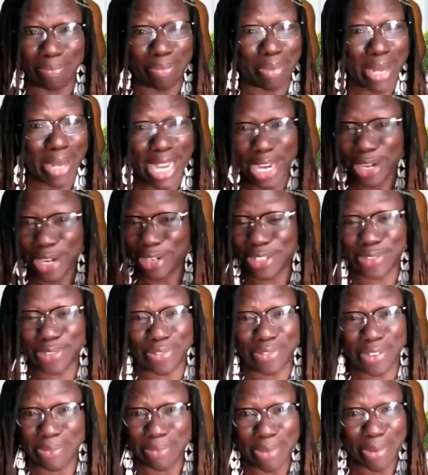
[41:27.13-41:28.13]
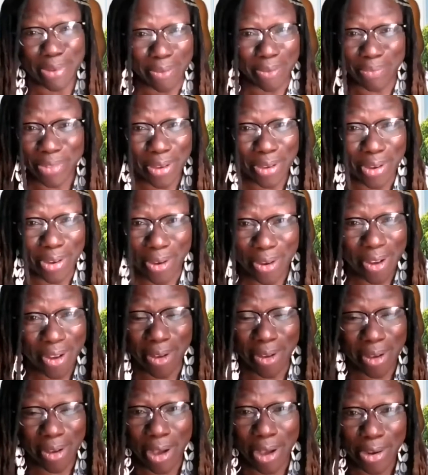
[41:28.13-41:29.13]
players from
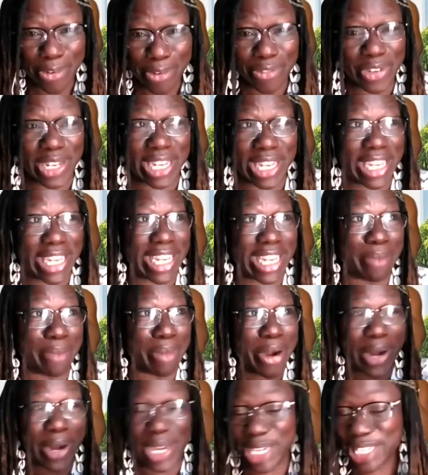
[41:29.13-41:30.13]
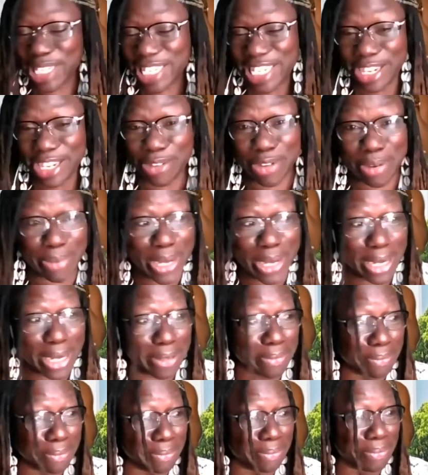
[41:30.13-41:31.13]
all over the Americas and the Caribbean.